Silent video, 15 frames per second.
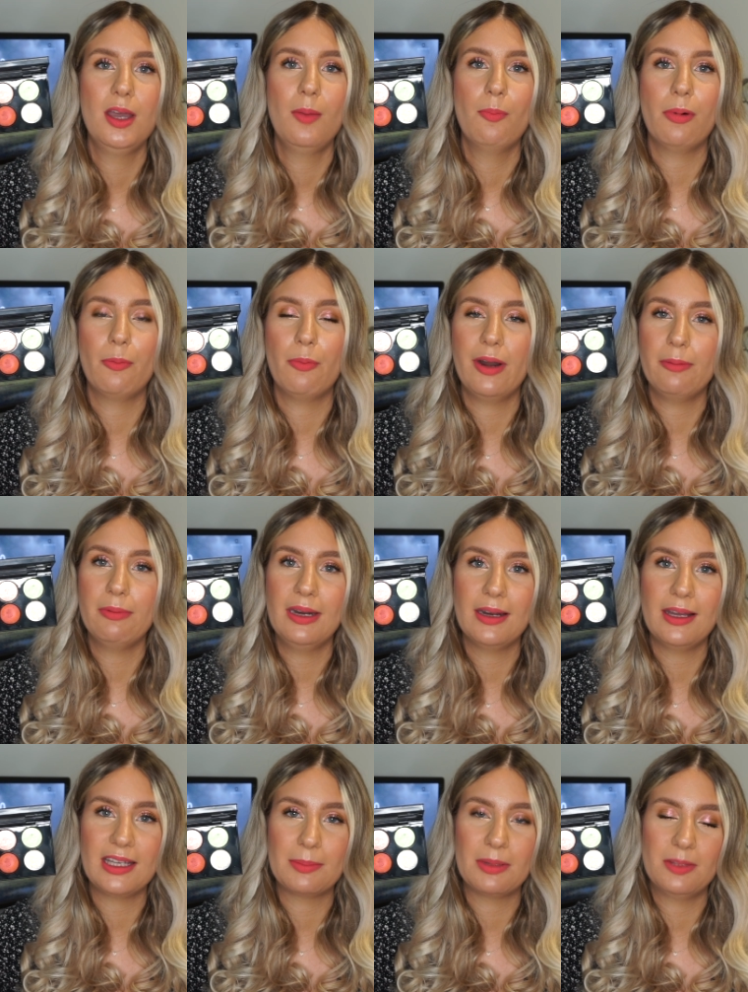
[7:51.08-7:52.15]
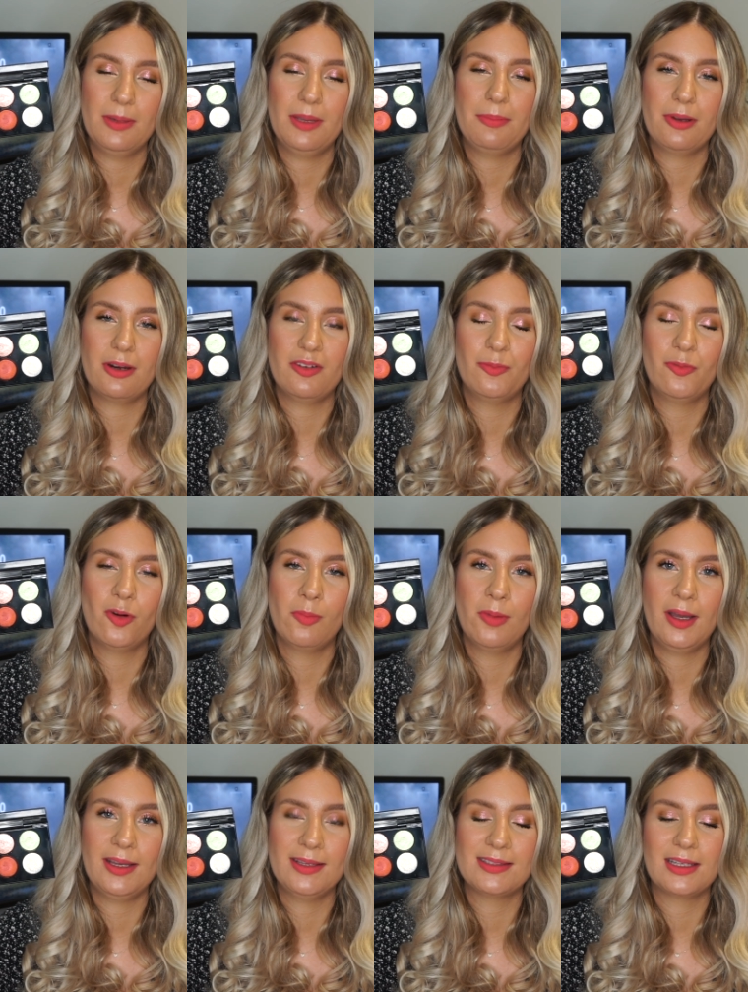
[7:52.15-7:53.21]
but what I really like about the Pat McGrath
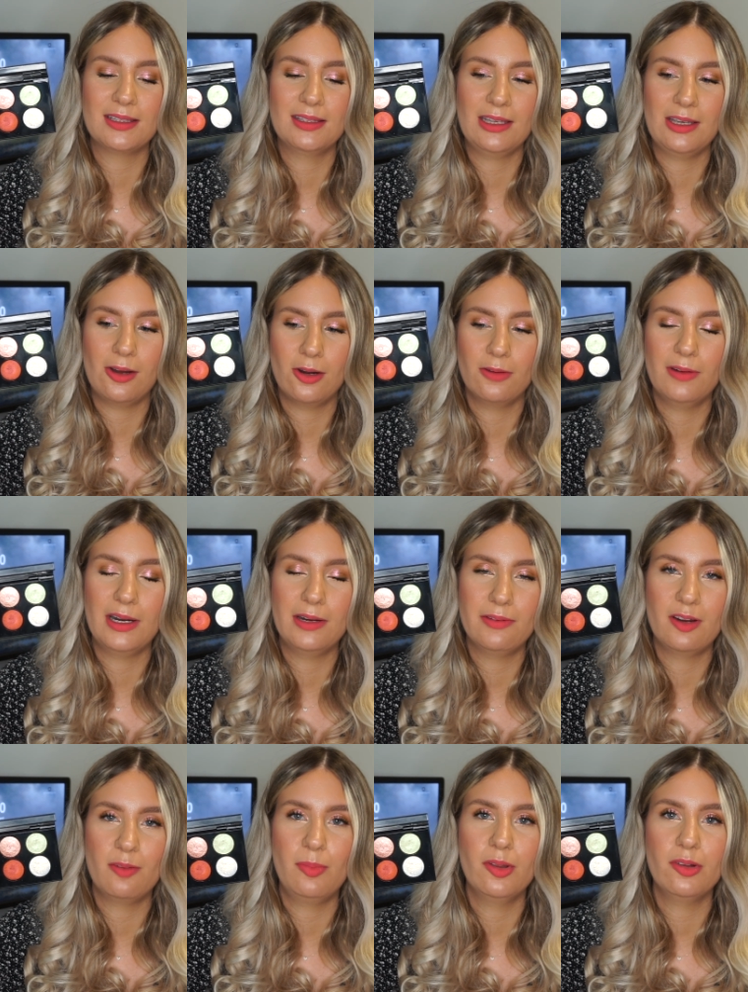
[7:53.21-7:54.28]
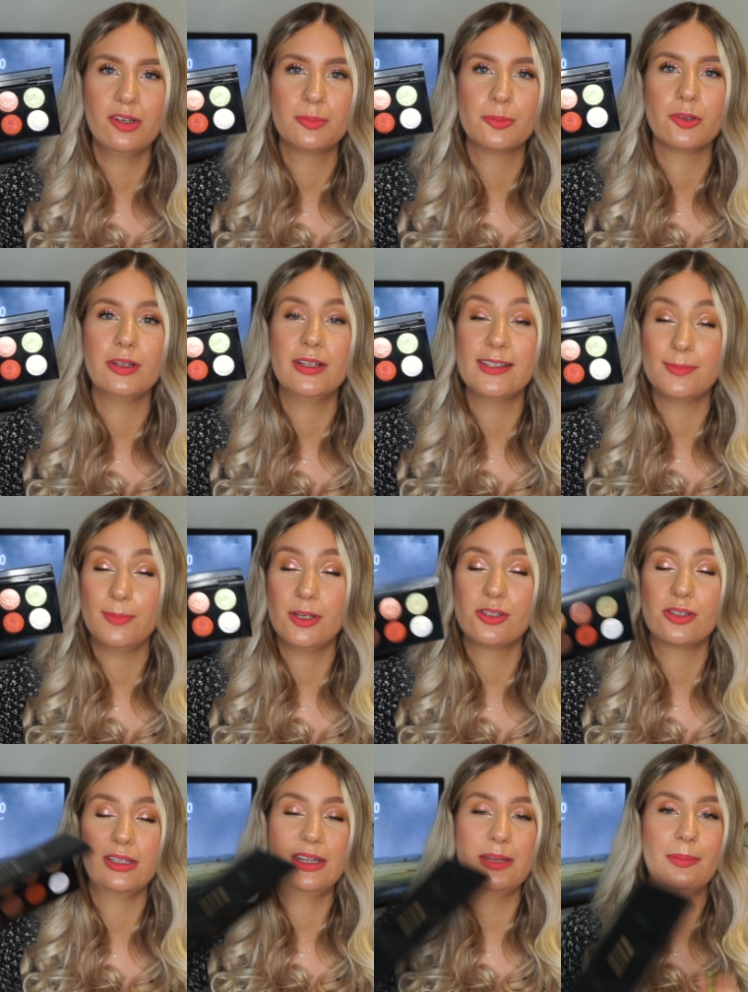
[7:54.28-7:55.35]
formula is that they are very, very buildable,
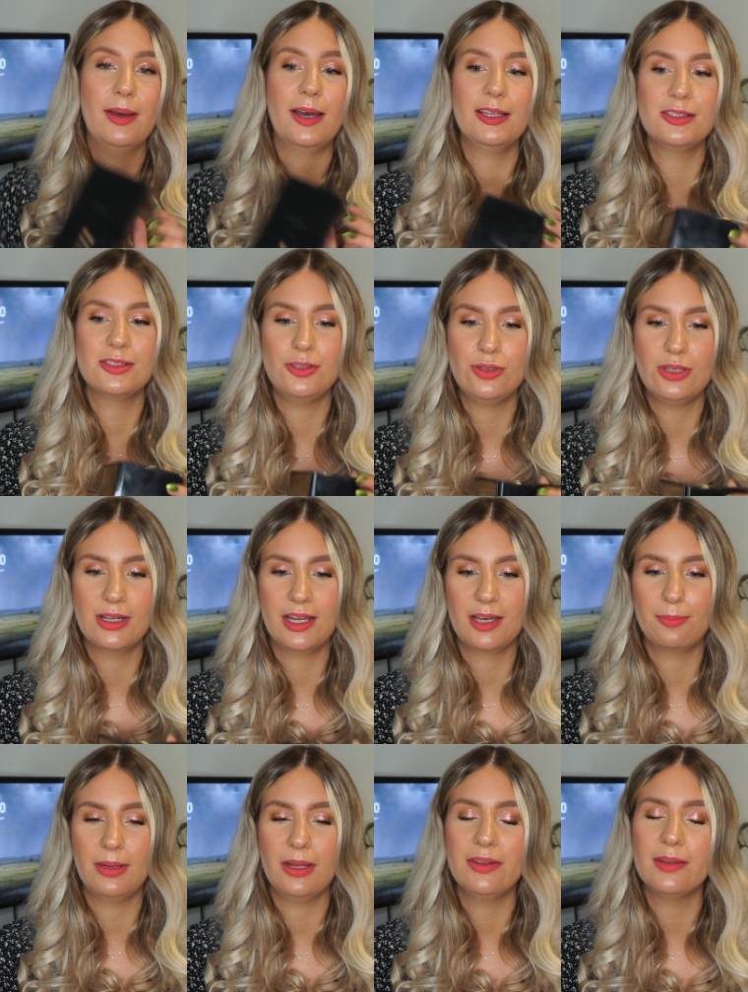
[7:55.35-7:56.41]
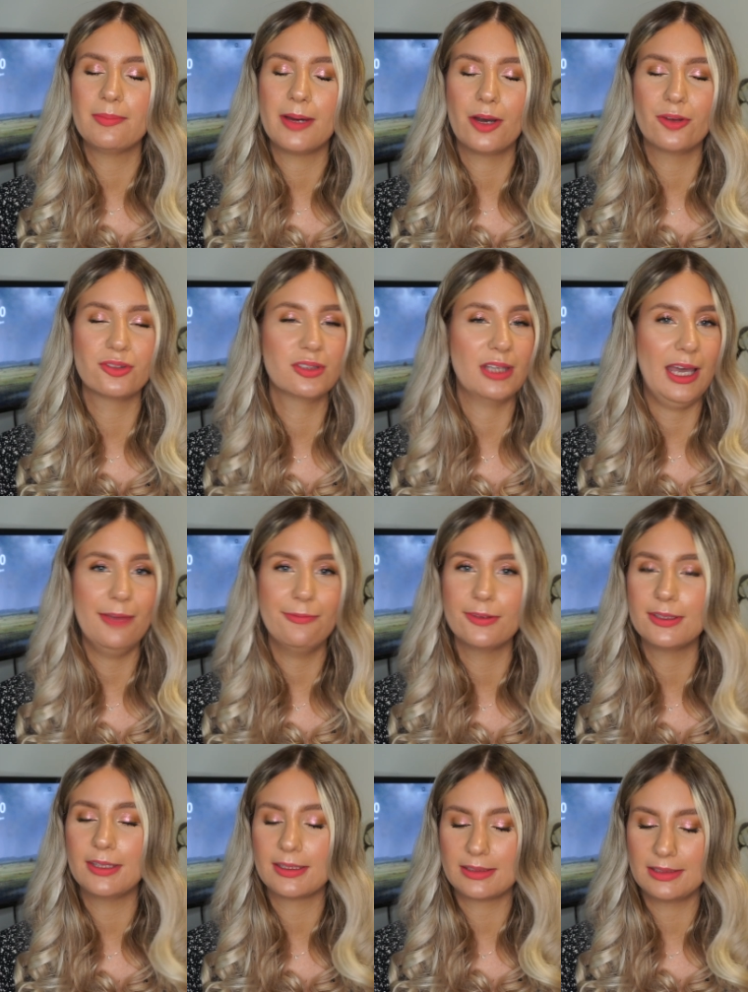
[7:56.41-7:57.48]
especially the mattes. You can like blend them out
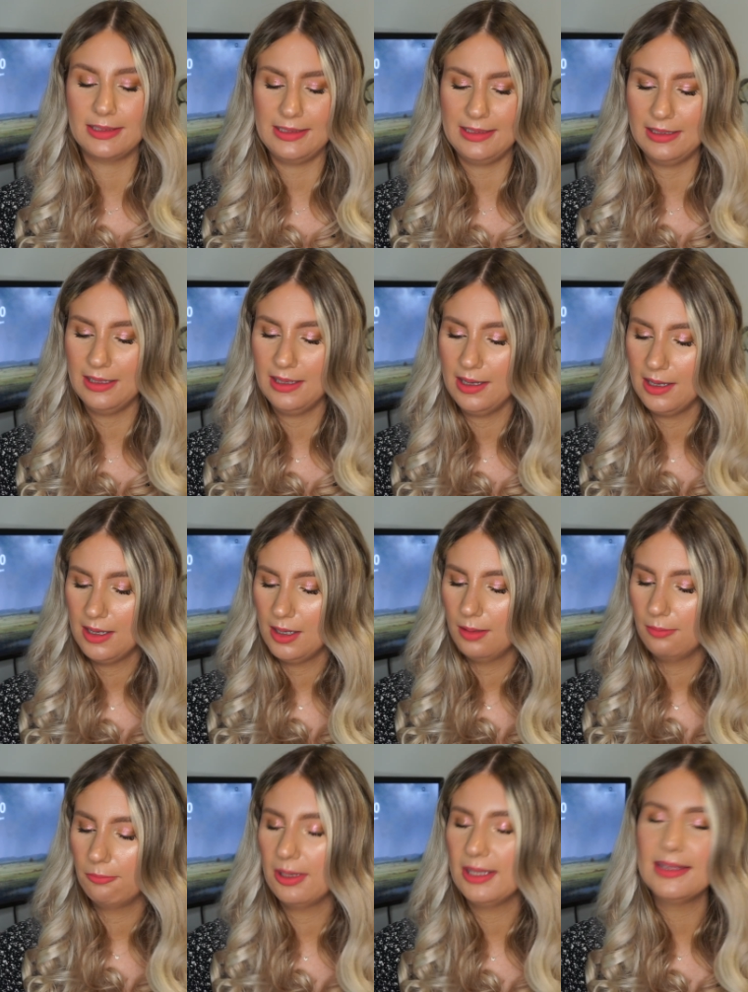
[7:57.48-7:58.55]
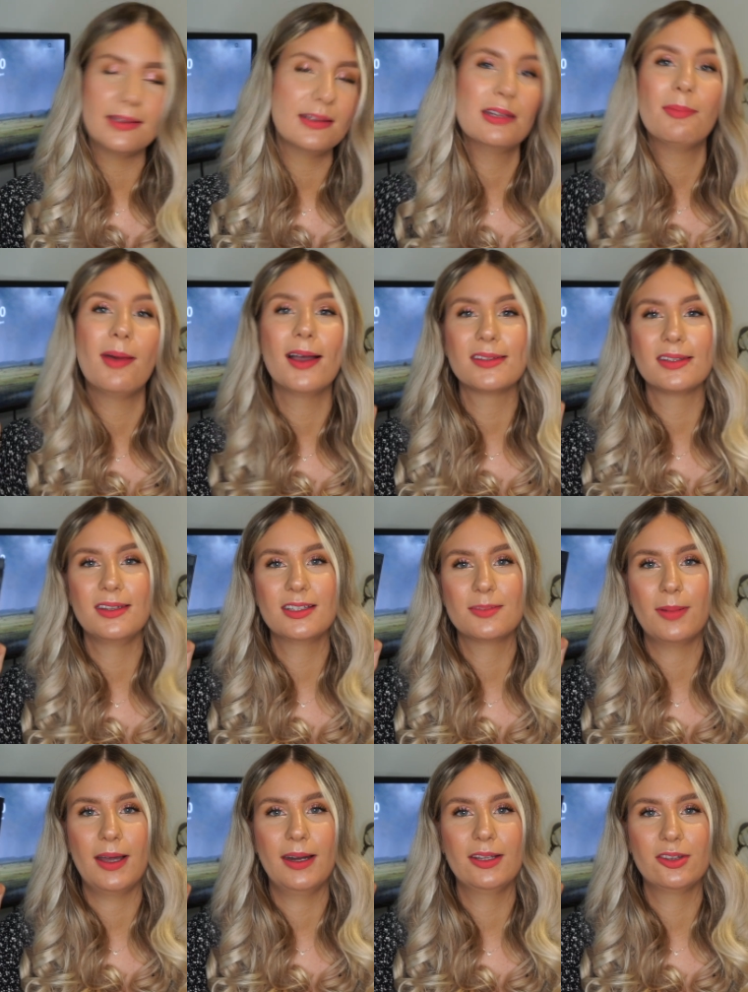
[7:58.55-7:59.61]
effortlessly. With the mattes in this
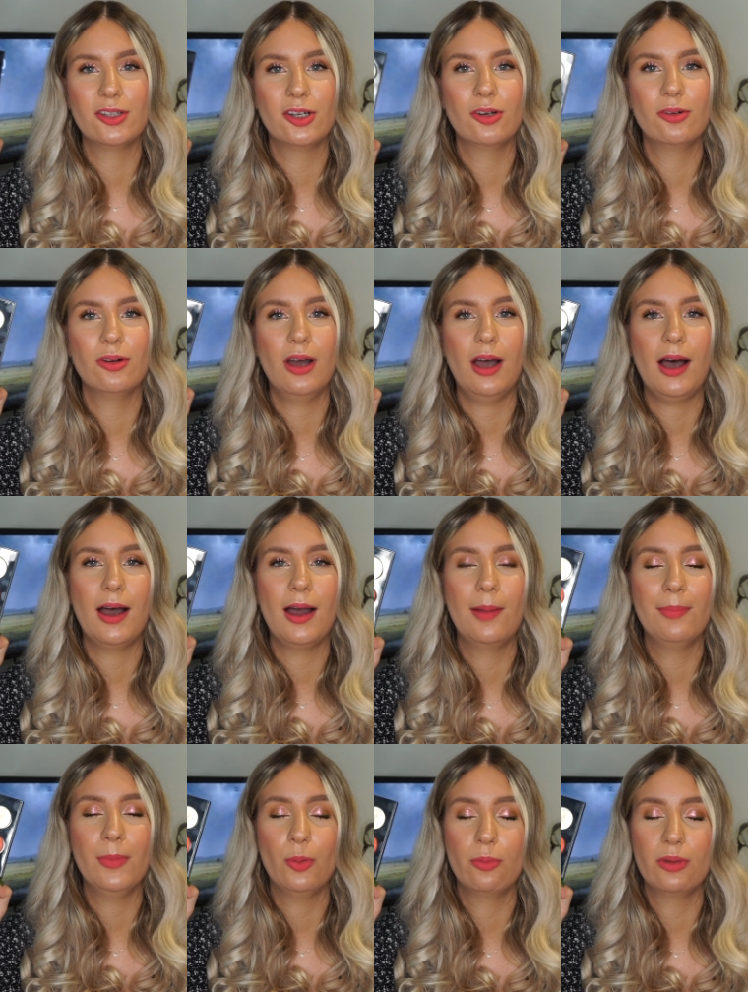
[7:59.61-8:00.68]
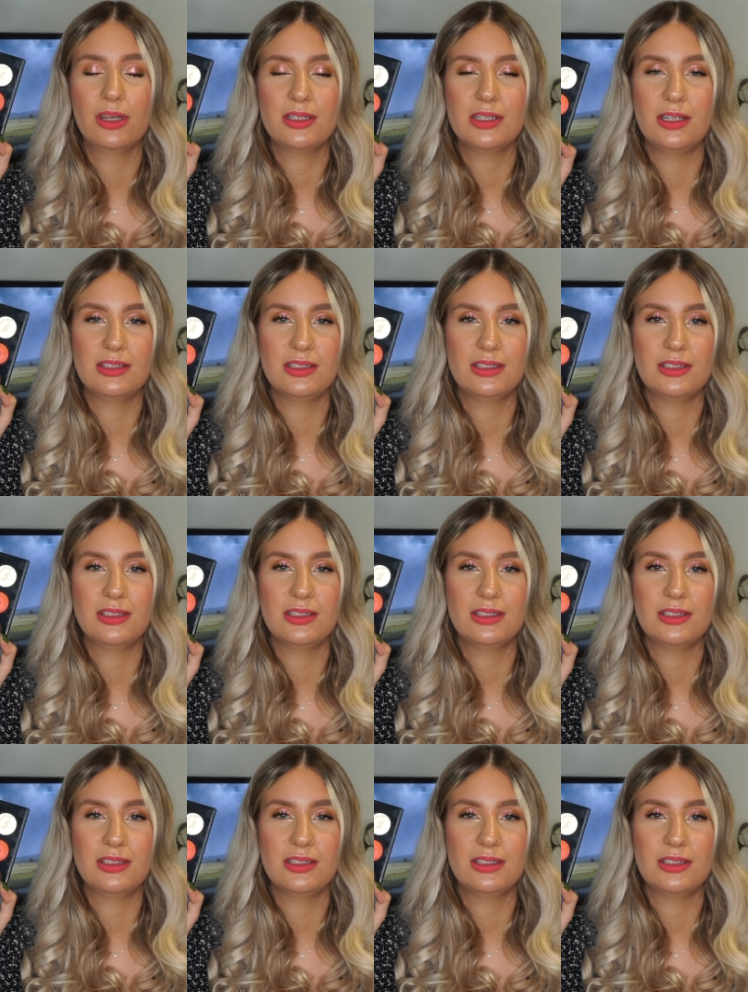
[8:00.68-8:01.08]
palette though, um, or with the shadows